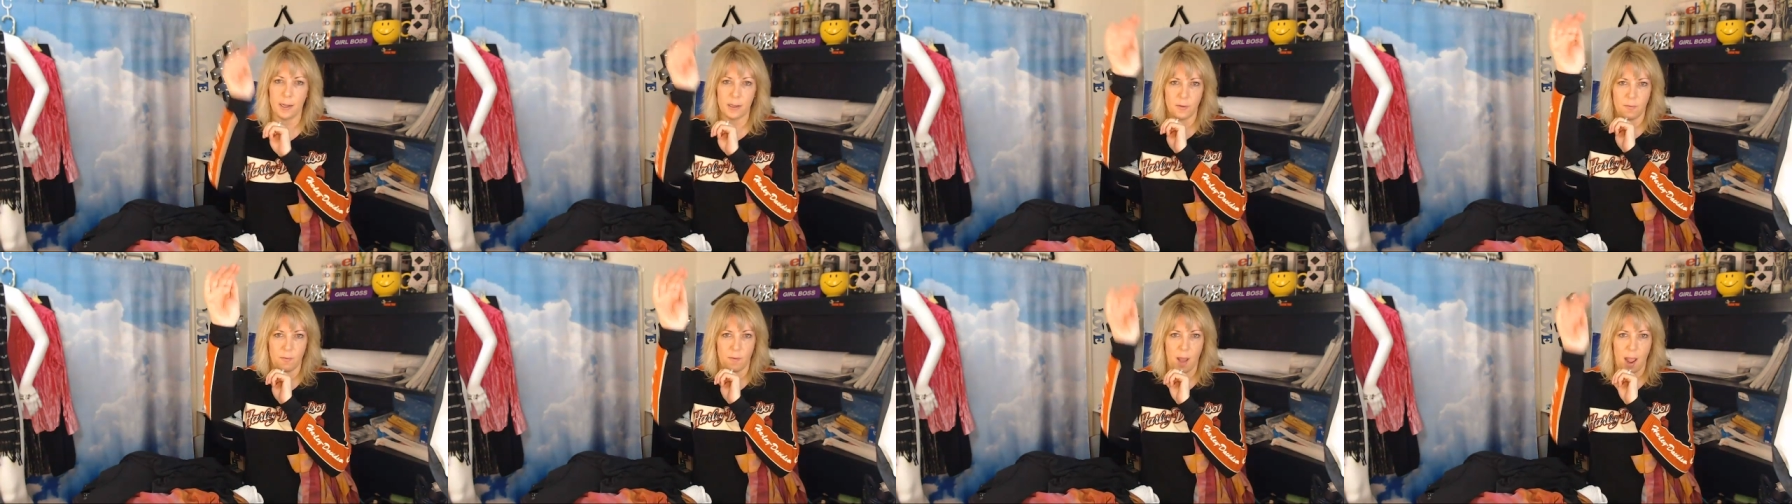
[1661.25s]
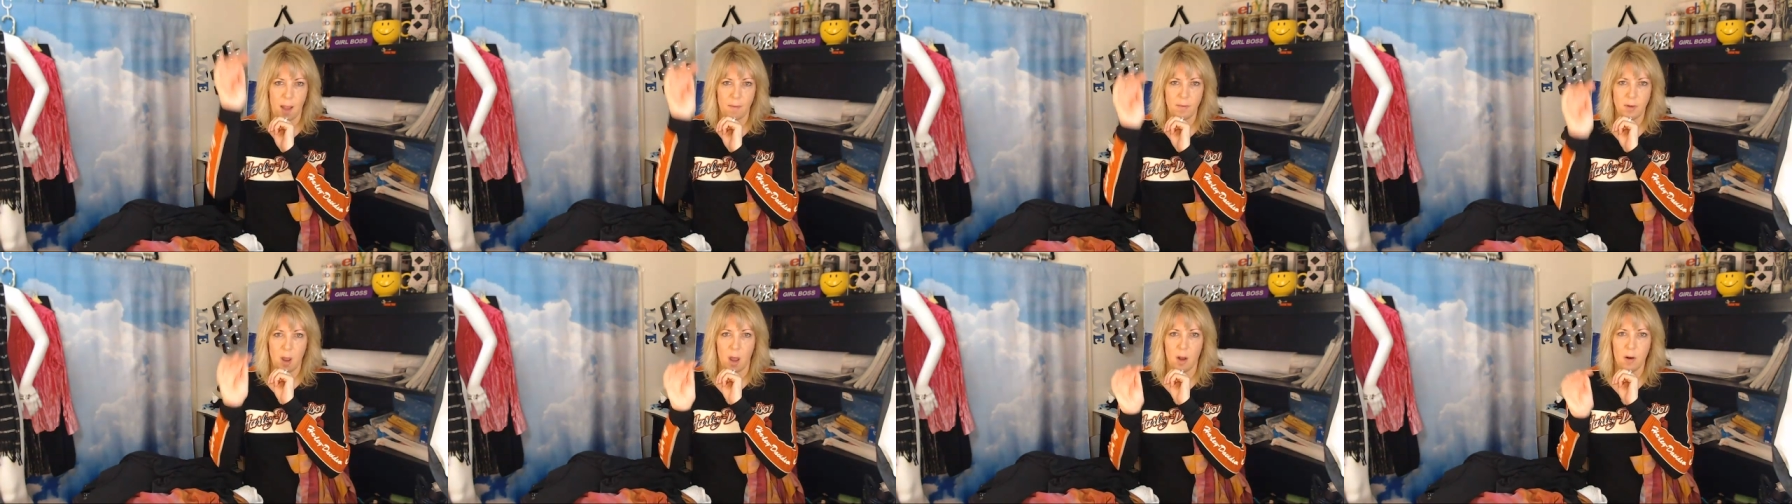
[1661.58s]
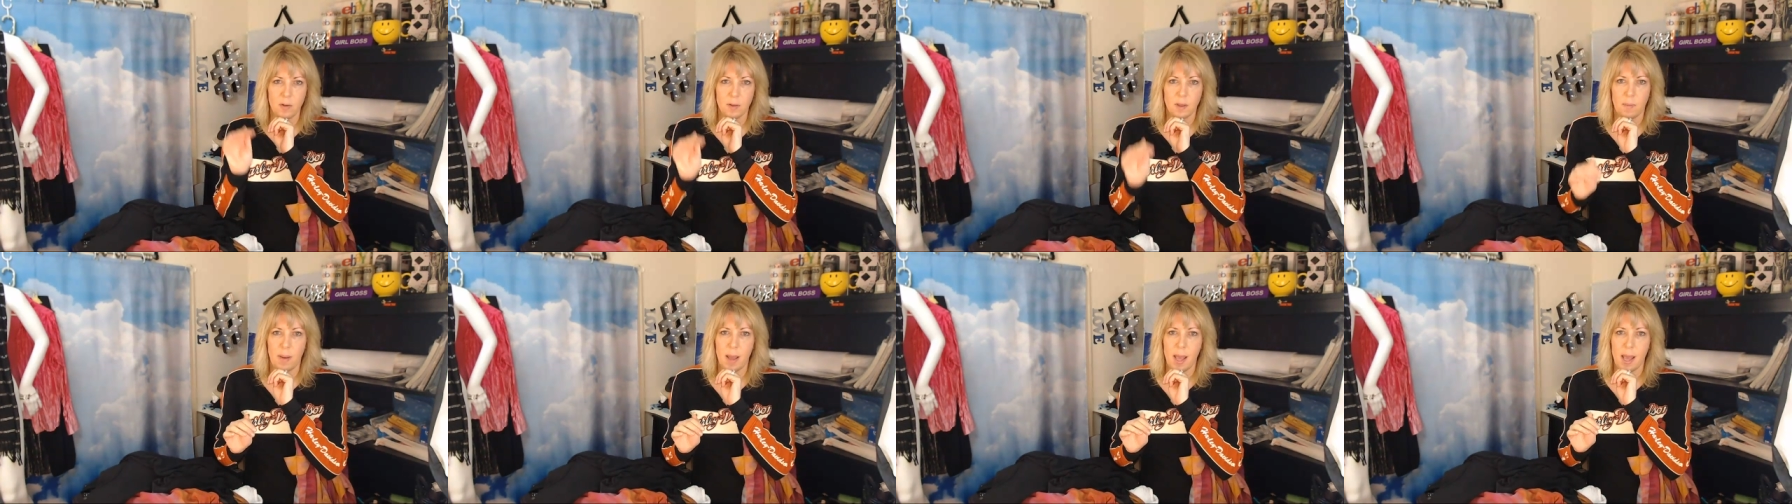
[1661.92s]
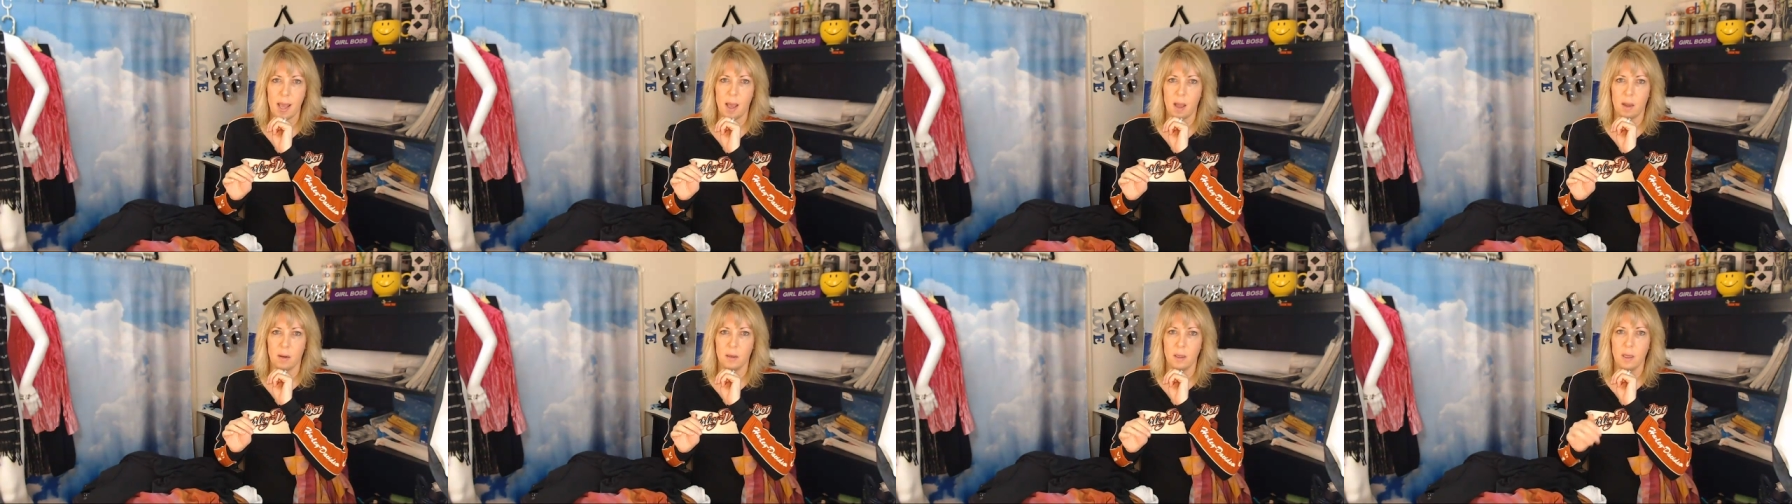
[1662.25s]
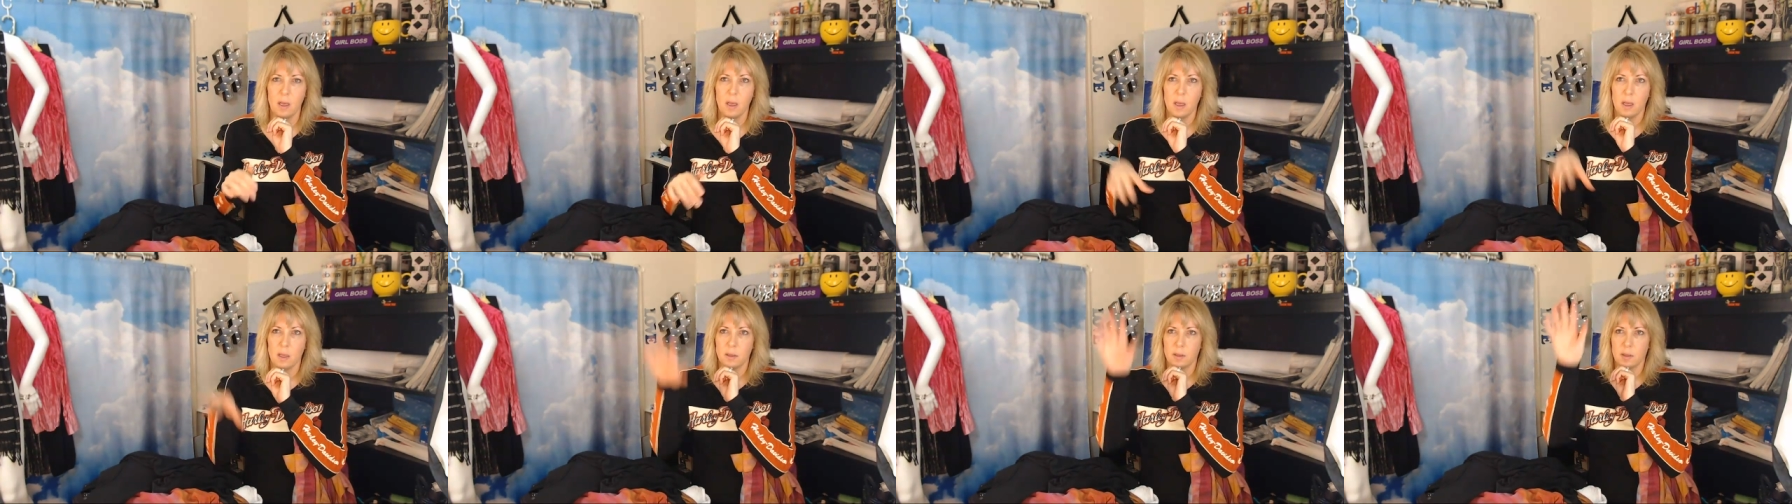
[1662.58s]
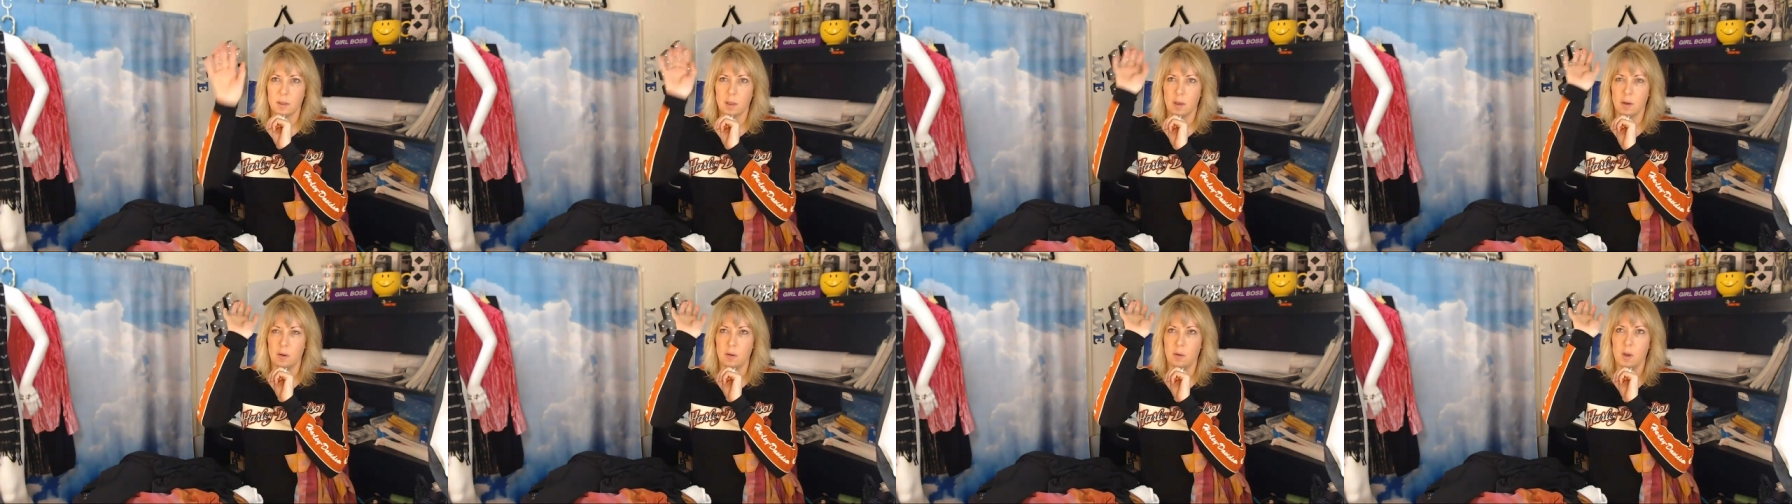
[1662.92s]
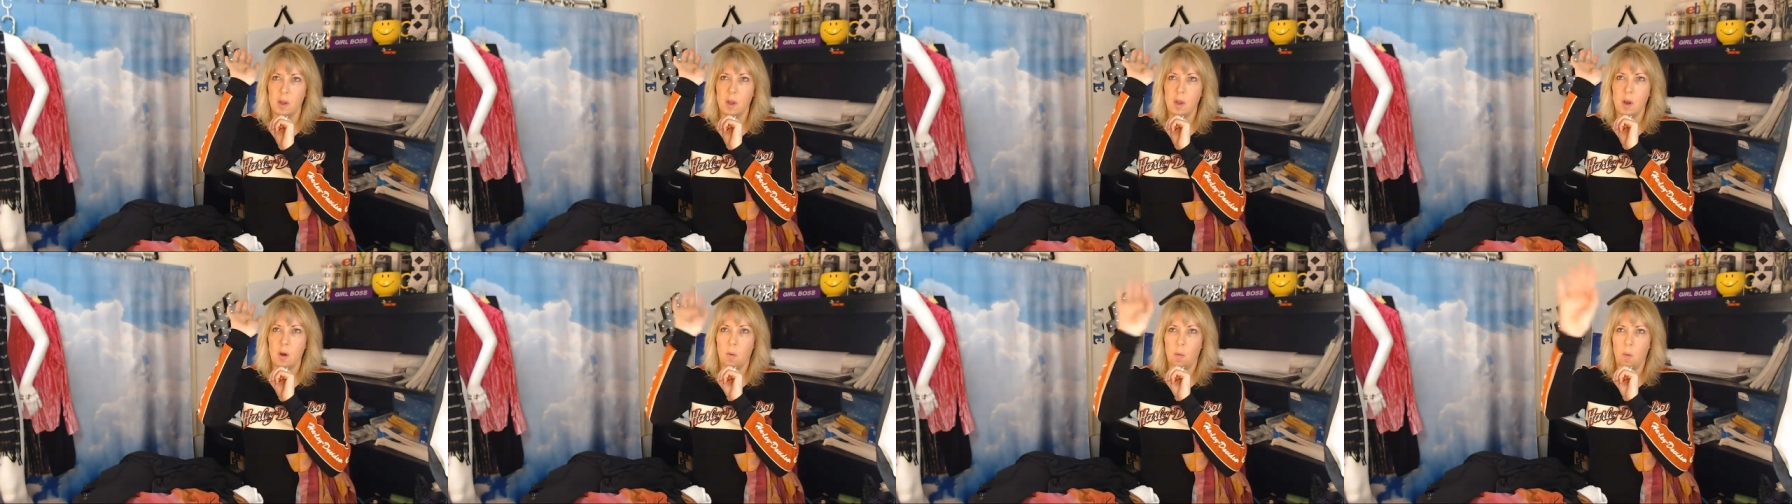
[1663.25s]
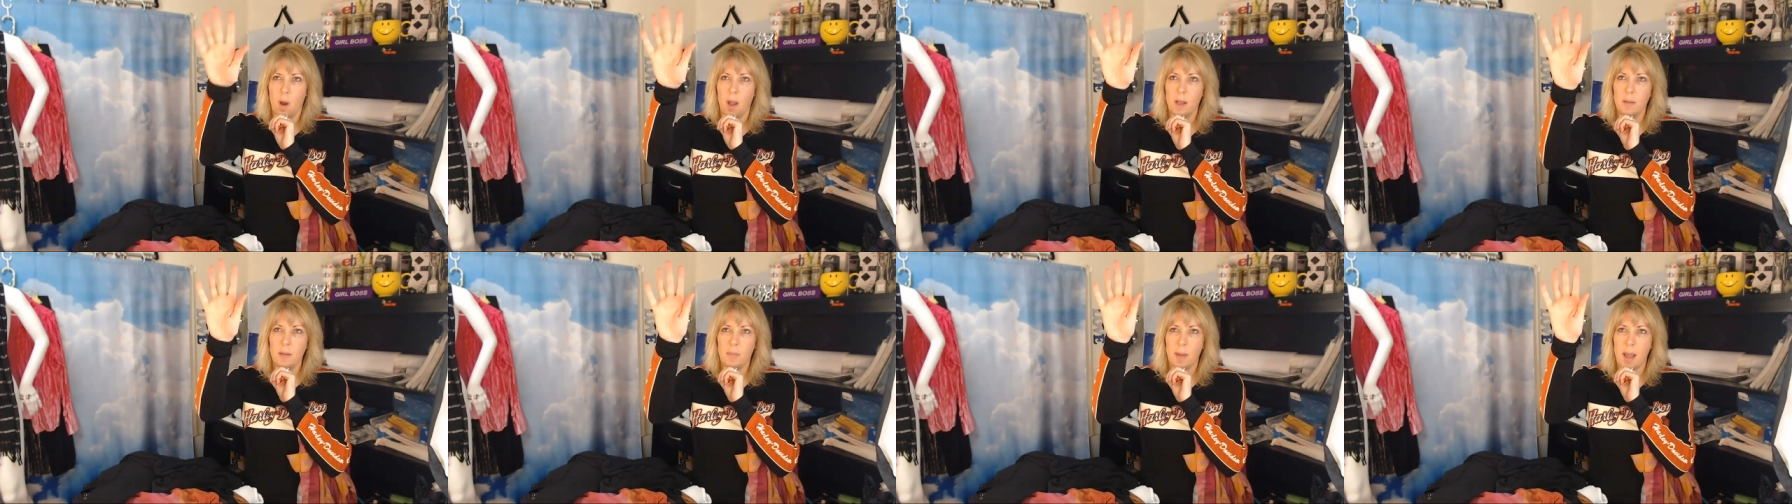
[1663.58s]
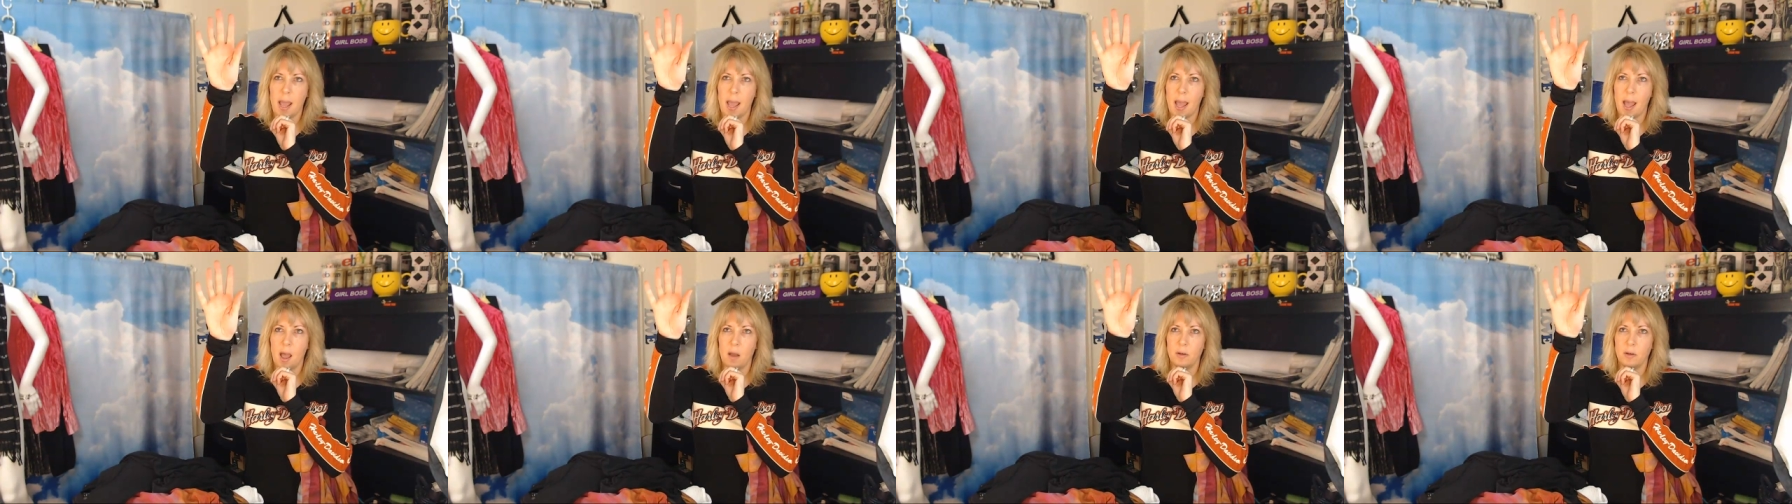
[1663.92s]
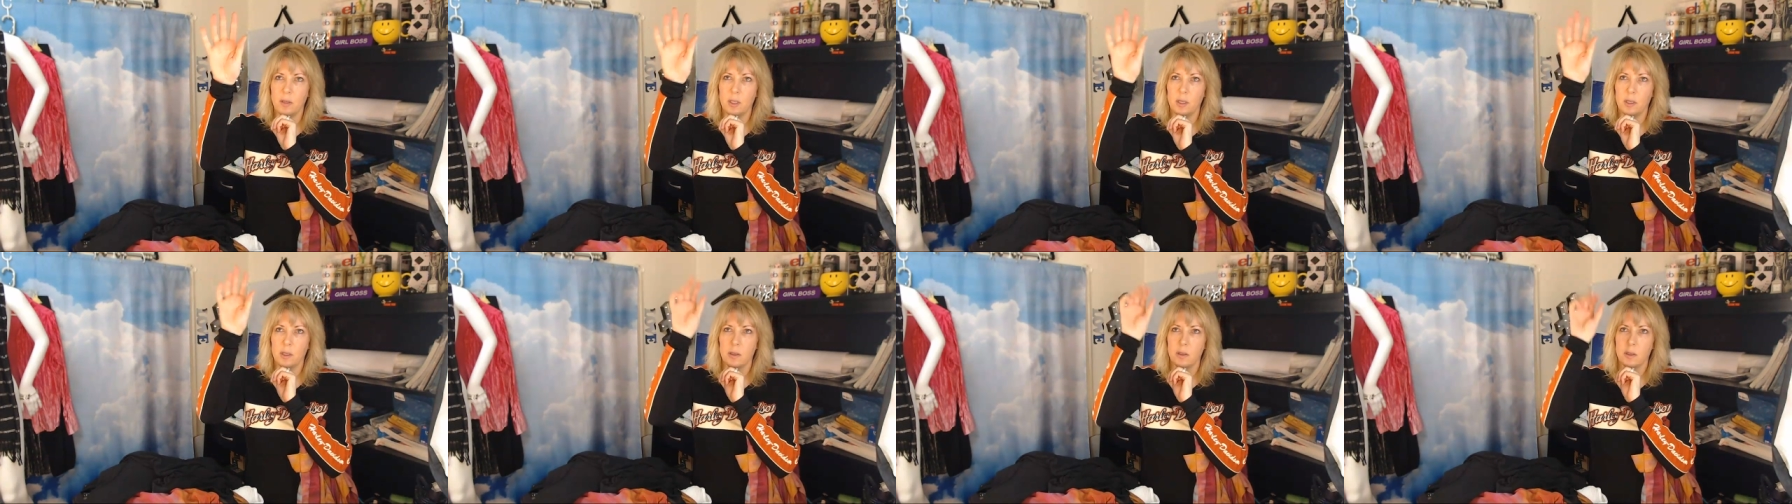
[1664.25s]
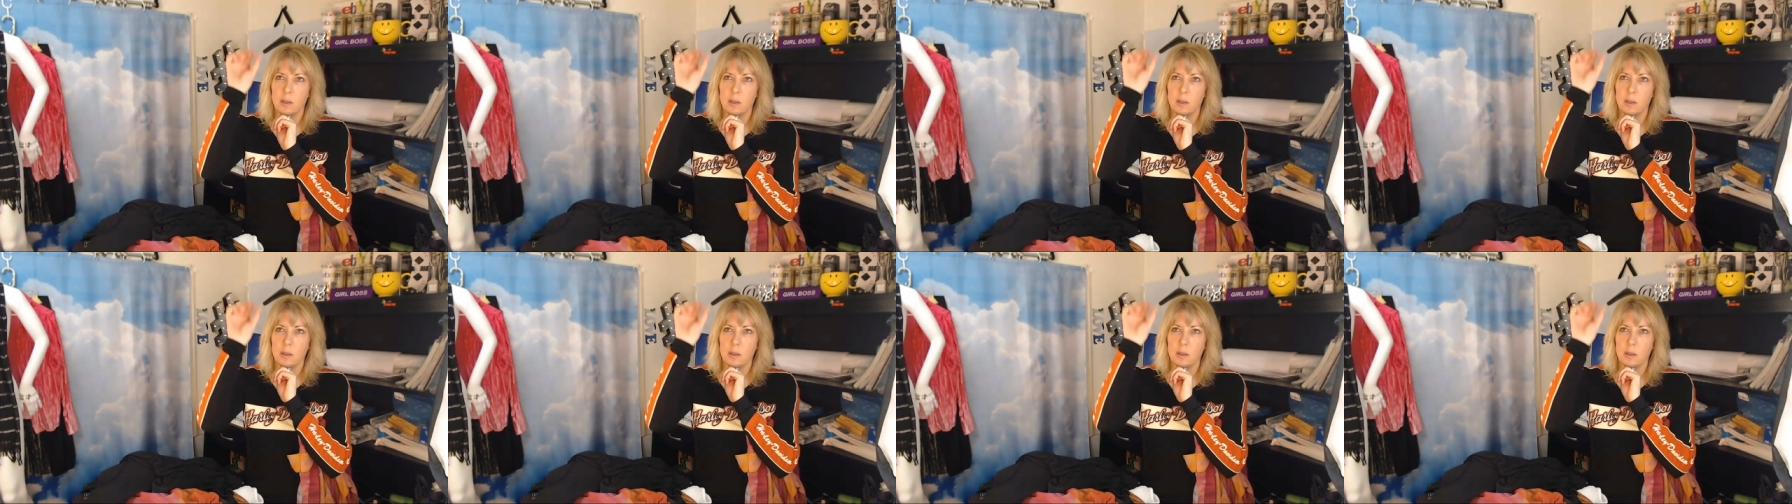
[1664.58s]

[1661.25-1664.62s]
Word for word: It's $5 a pound. So one pound,